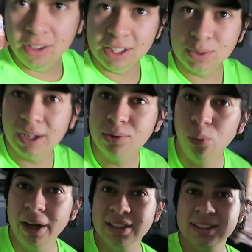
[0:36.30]
you guys will have to
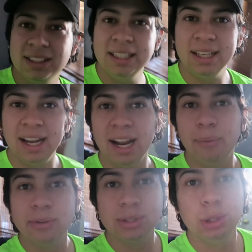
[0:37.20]
wait and see, and I
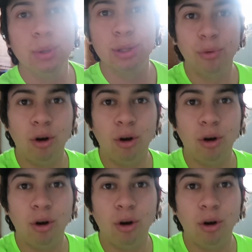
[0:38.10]
will see you at the